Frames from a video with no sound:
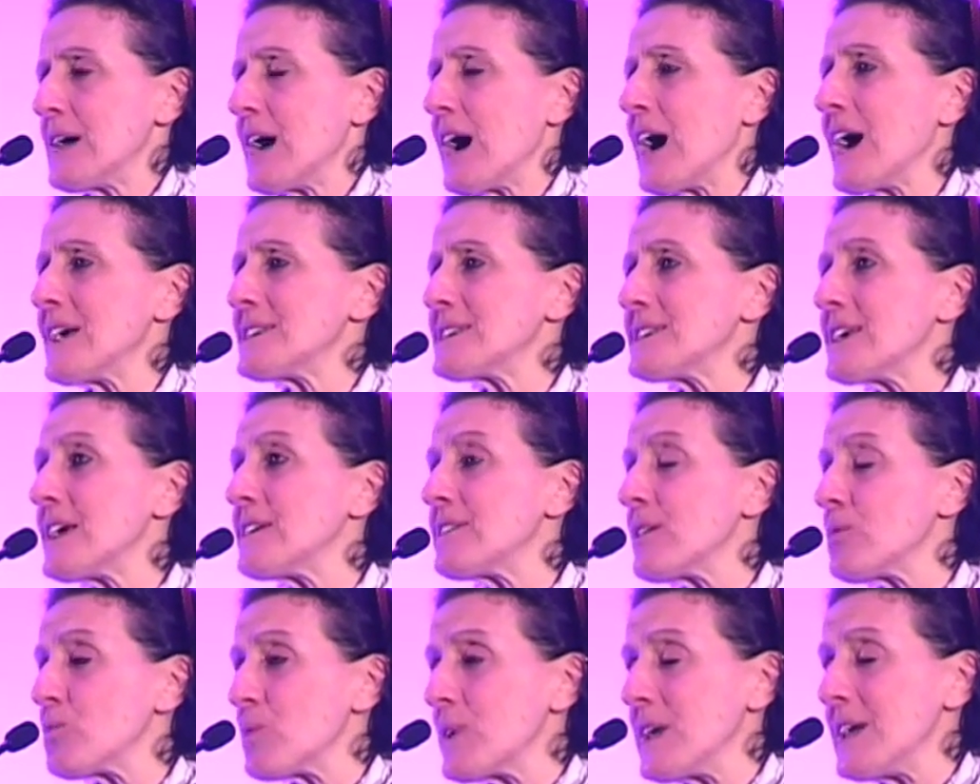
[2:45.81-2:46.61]
I say
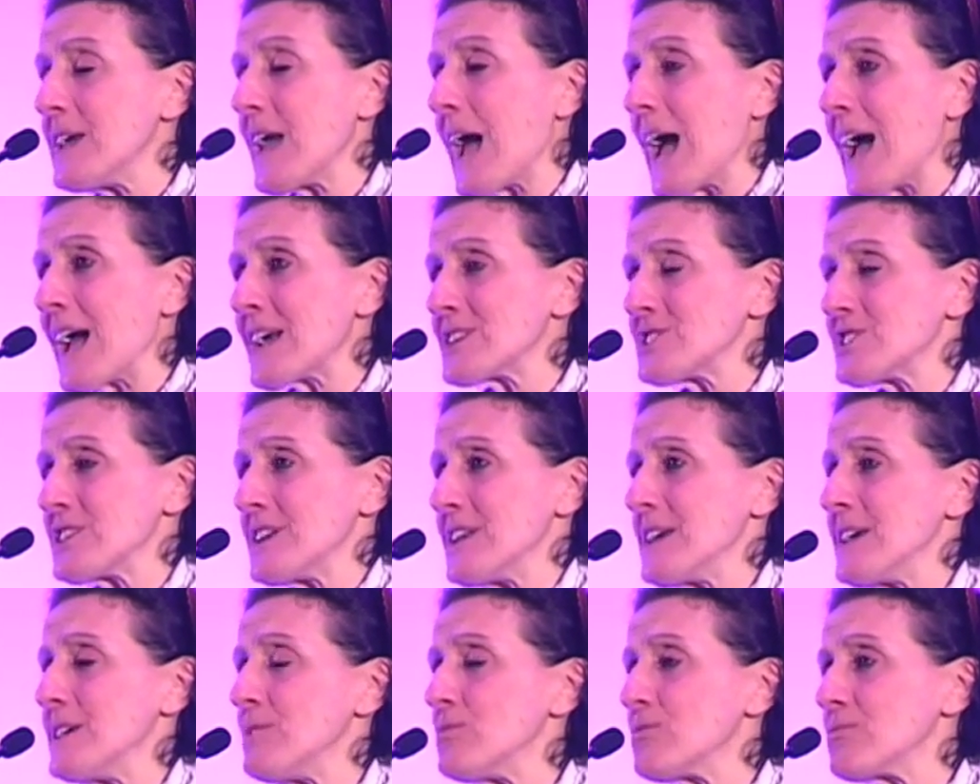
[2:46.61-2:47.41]
that we
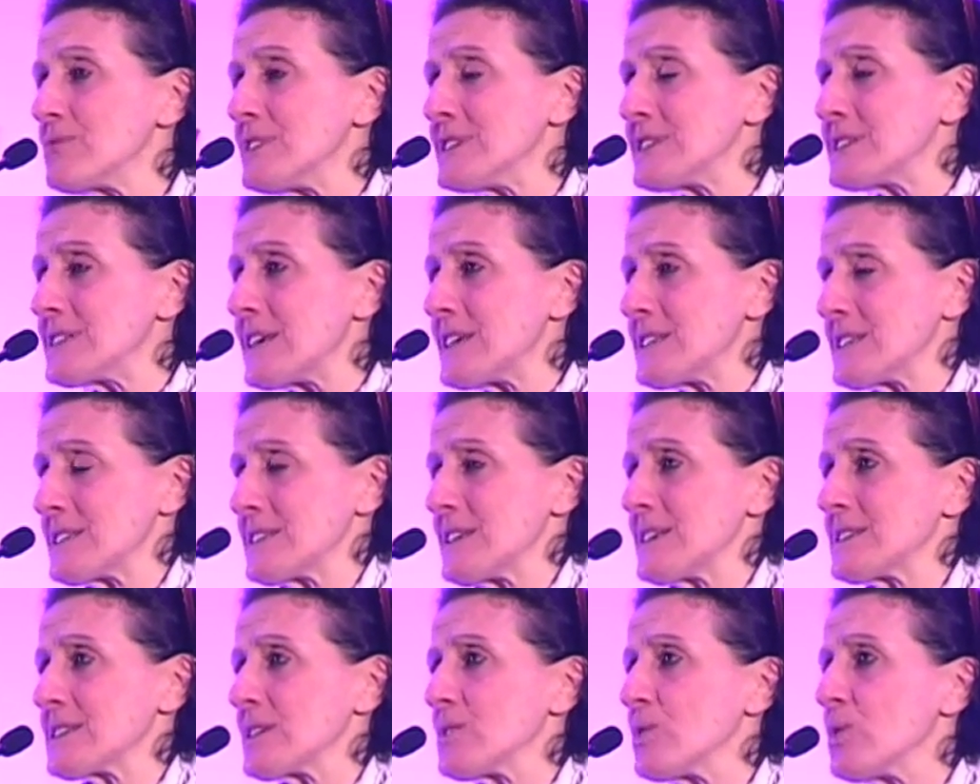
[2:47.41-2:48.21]
actually resist
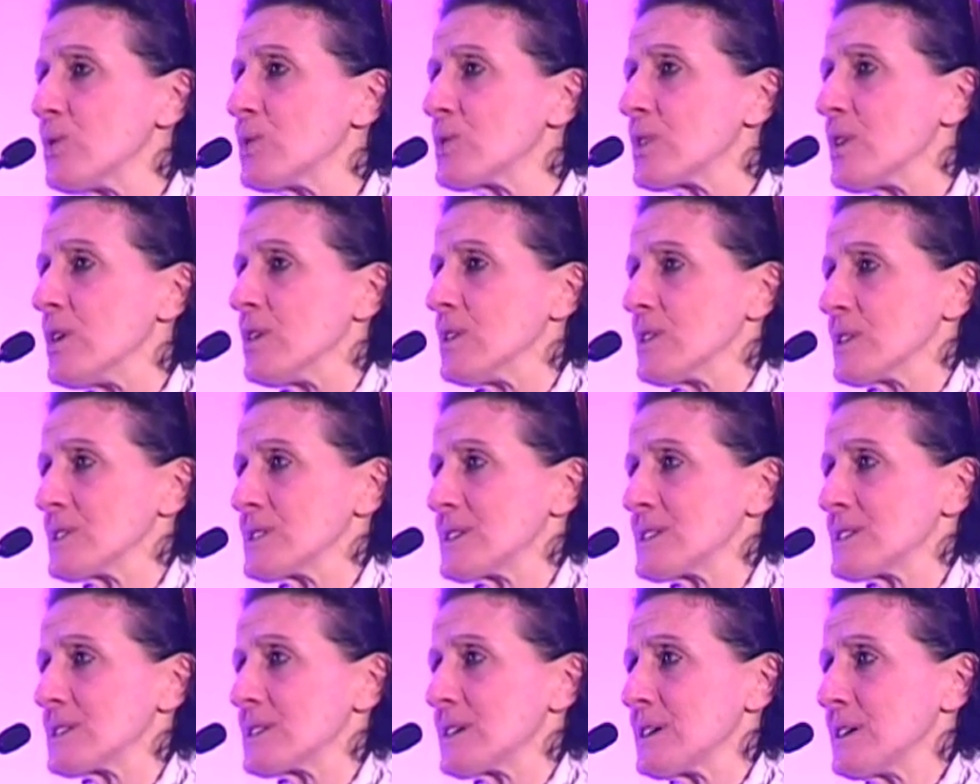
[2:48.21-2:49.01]
this at all
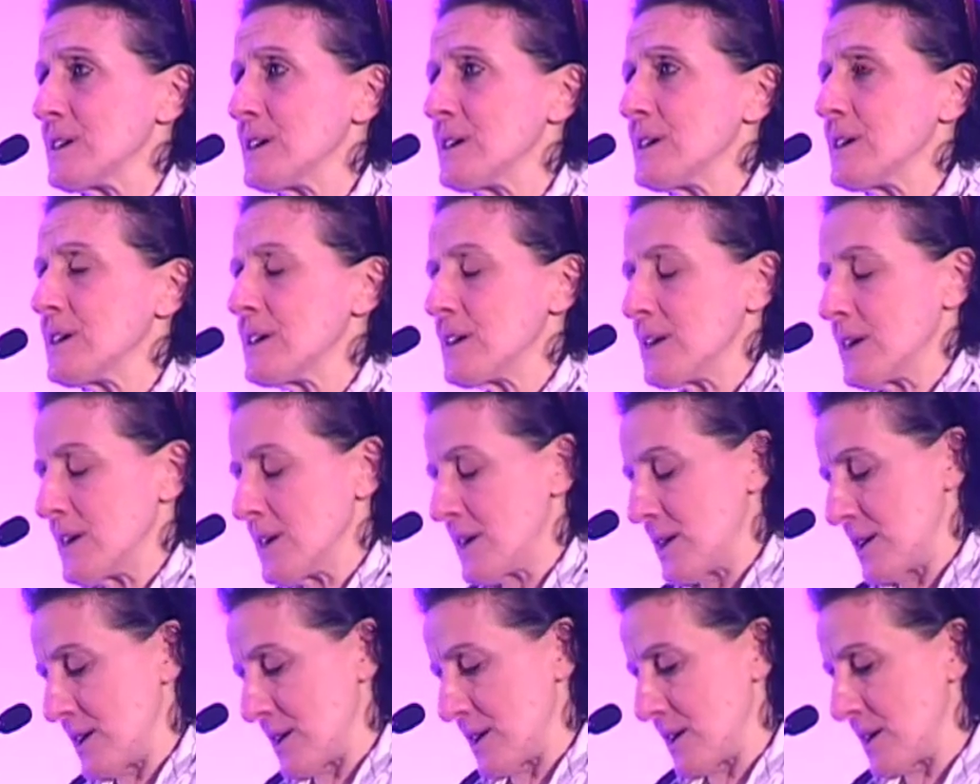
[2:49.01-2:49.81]
costs.
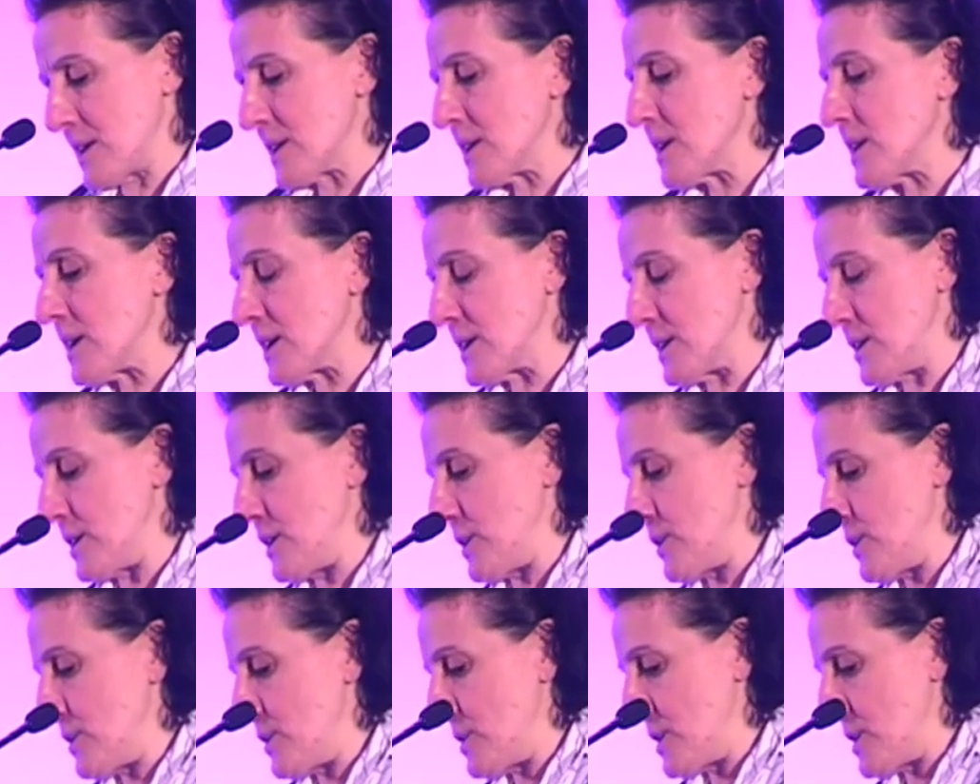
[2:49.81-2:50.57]
Thank you.